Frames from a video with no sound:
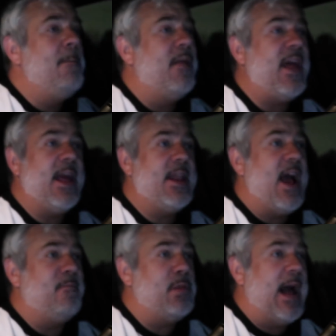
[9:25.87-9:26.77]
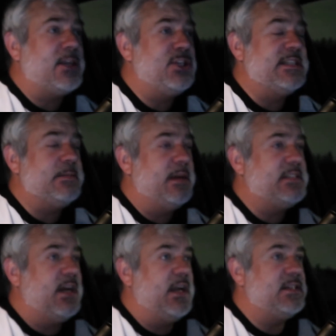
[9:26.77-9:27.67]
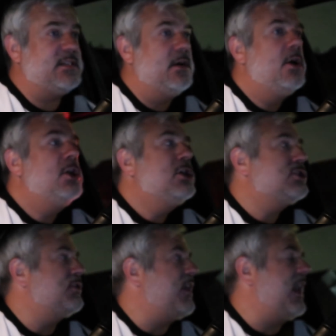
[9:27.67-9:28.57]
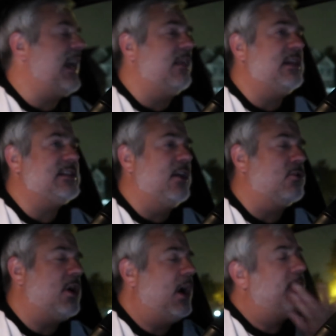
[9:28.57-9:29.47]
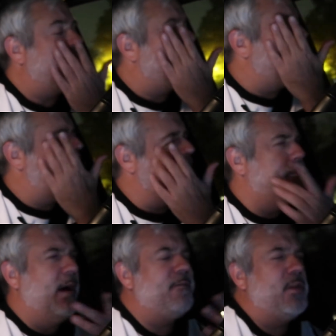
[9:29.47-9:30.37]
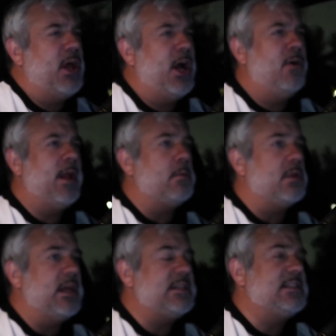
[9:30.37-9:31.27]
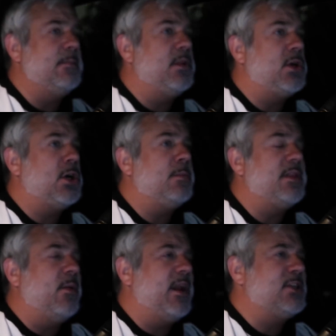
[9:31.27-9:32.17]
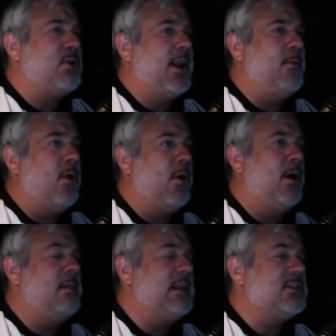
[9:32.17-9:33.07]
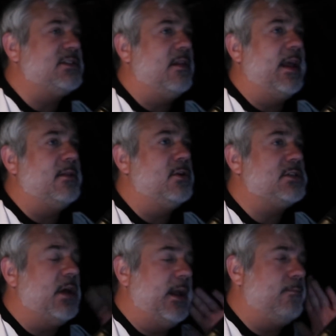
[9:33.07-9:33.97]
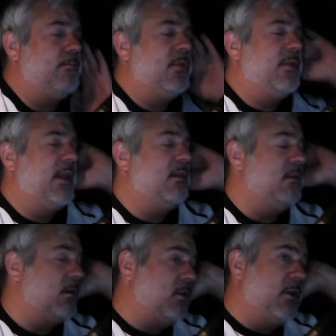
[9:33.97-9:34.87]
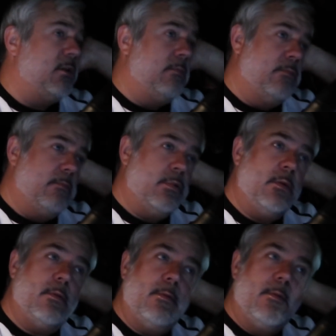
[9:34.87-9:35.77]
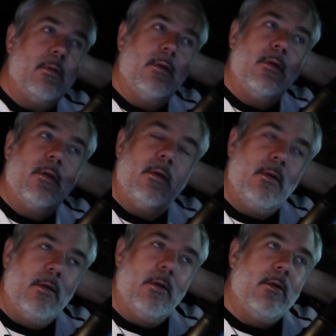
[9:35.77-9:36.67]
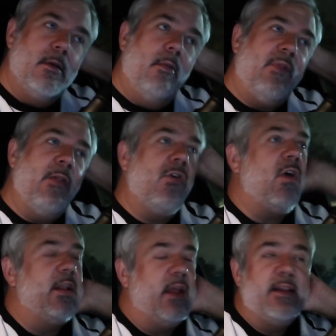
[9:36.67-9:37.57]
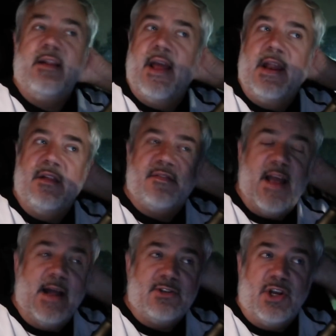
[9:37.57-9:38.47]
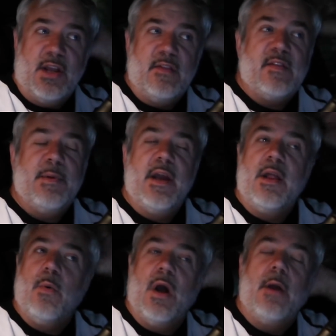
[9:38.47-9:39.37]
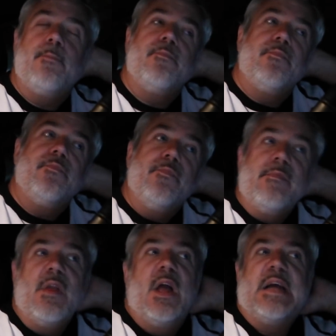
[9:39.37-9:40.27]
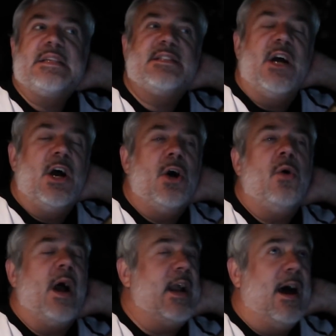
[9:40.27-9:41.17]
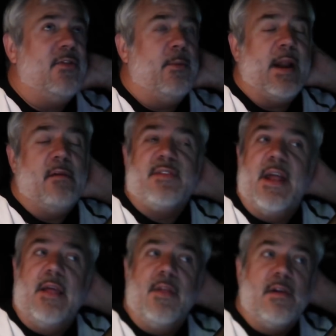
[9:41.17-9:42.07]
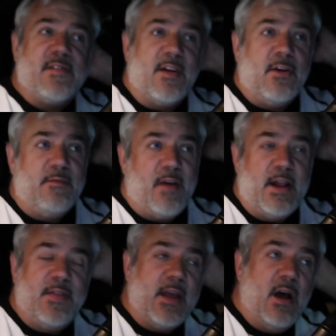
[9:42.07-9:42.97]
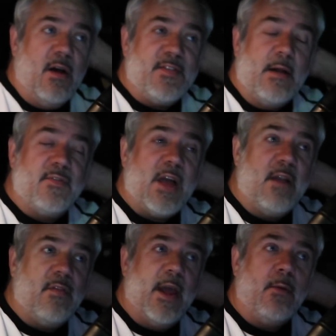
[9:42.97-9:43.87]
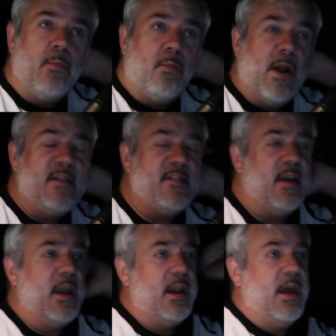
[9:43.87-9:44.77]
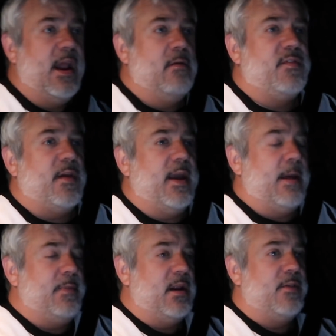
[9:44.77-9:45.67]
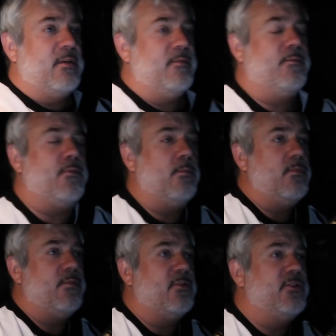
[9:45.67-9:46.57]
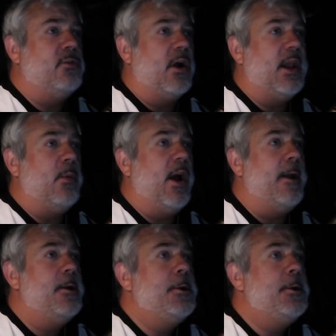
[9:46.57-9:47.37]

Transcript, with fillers: but they didn't have black jeans in my size. So then I got these other kind that were called like Buffalo. They were like similar, but then when I tried them on, they just like looked like they didn't look good. they looked like 1980s dad jeans. But anyway, so I got, but I was getting those because I couldn't find anything else, and I was kind of like racing, and I was like, I've been in there for too long anyway.